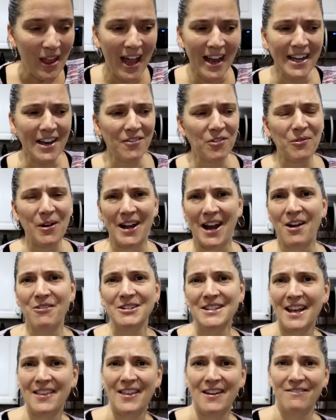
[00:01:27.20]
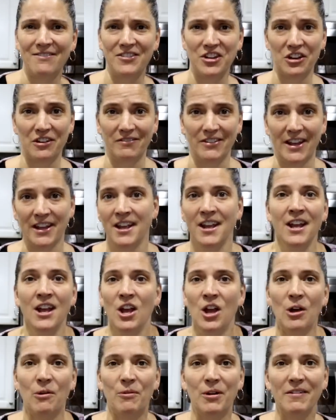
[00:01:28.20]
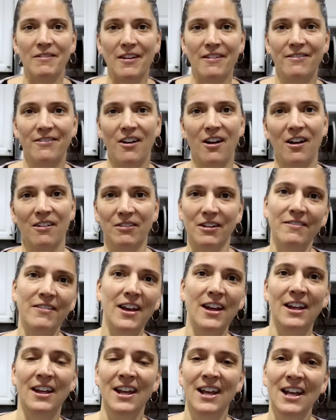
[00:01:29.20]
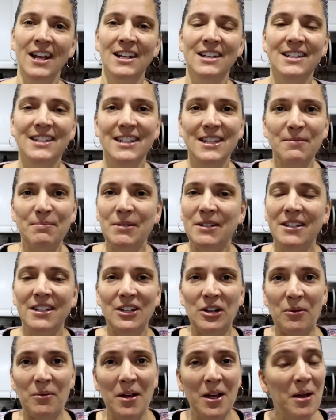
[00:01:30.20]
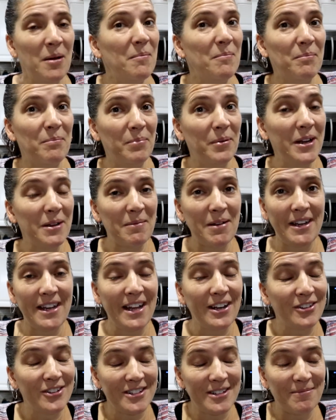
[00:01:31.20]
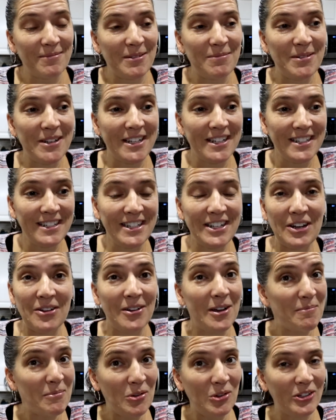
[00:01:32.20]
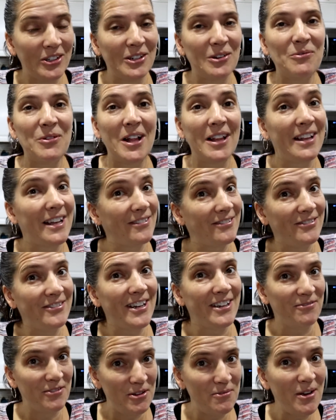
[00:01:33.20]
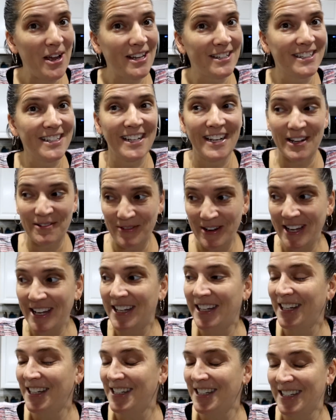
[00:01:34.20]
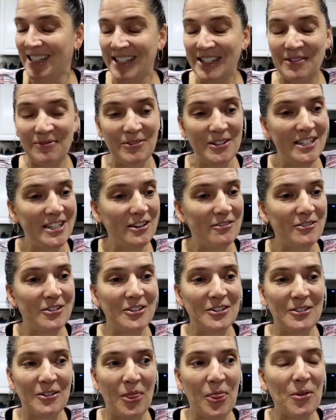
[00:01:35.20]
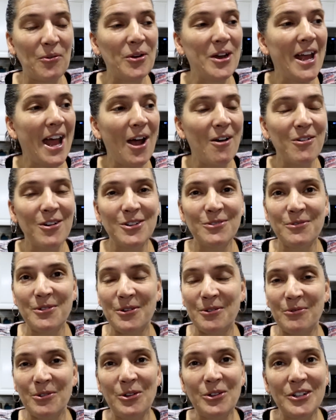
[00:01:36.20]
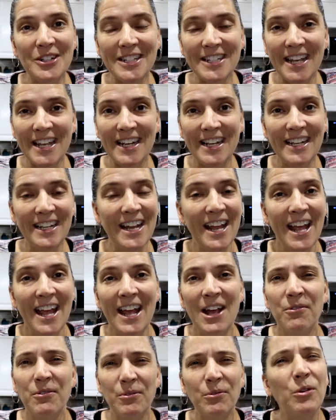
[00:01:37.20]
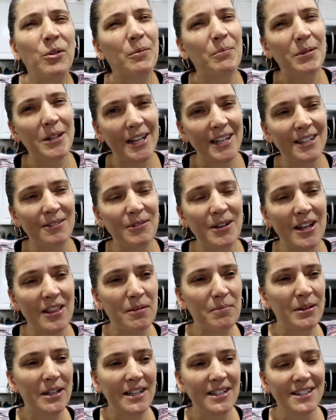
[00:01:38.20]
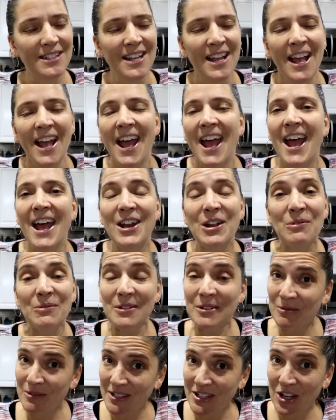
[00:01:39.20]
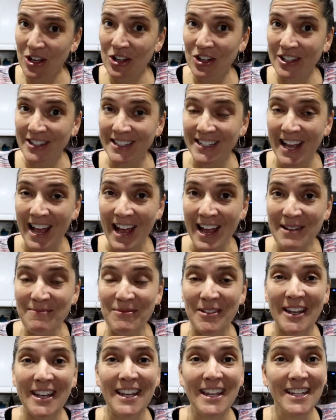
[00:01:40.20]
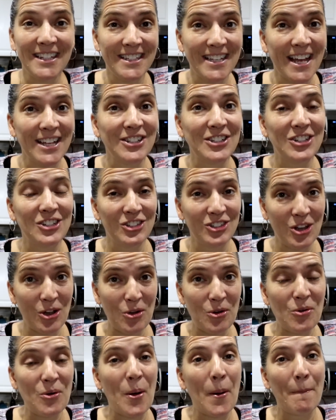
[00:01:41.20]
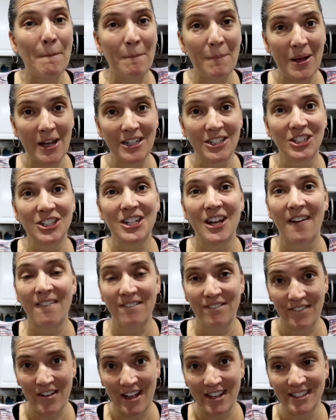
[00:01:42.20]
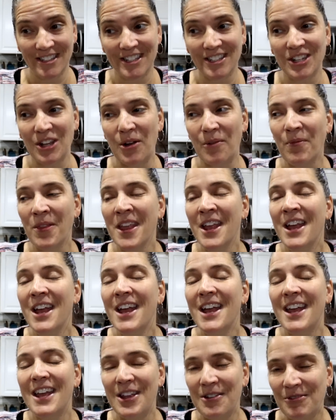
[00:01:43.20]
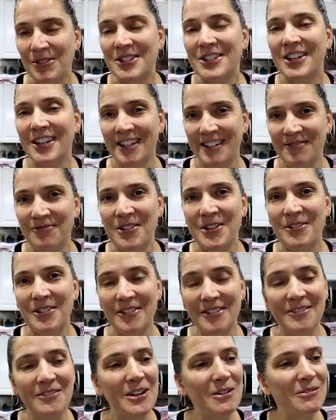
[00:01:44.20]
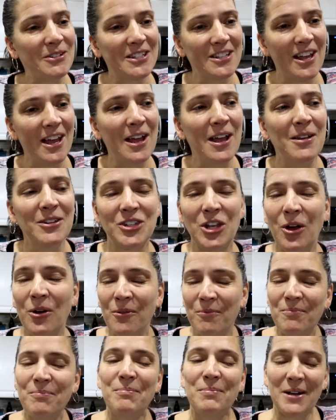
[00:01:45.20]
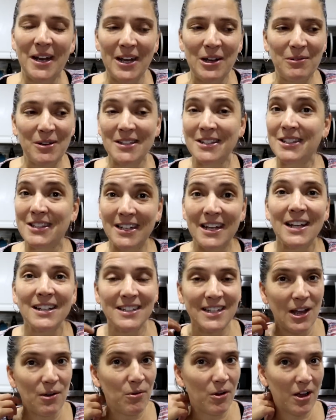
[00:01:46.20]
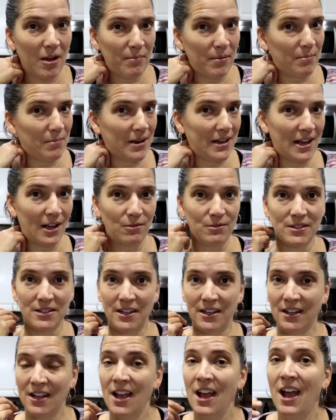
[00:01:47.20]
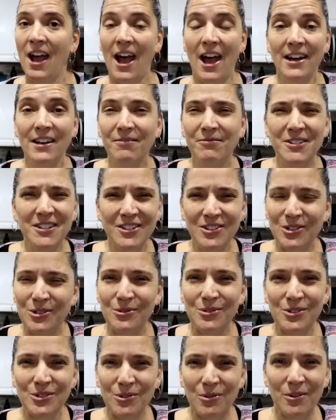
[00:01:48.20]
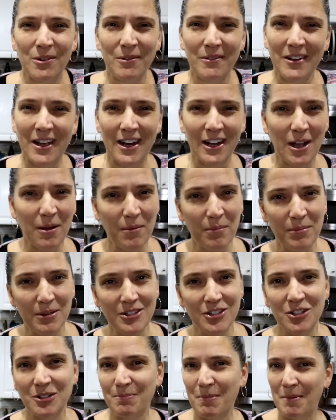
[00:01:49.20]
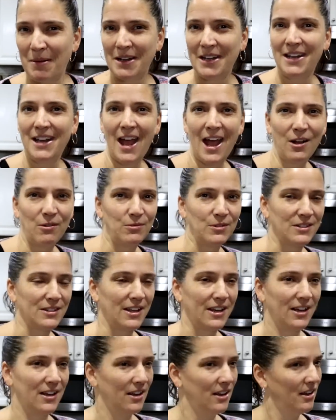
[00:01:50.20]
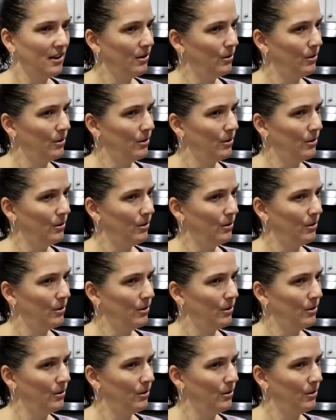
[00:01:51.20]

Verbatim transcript: I never went. I always had that fear of like, what if I fall? What if I slip and, you know, break my neck or something because, you know, I'm older. Well, we went, and I went, and I did it. We did it for 3 hours. We were roller skating. We rollerbladed. We got the blades, and it was a good time. The kids had so much fun. So it was good. But anyways, the next day I woke up and my neck was like, it wasn't too sore. We've got a couple blisters, but my neck was like,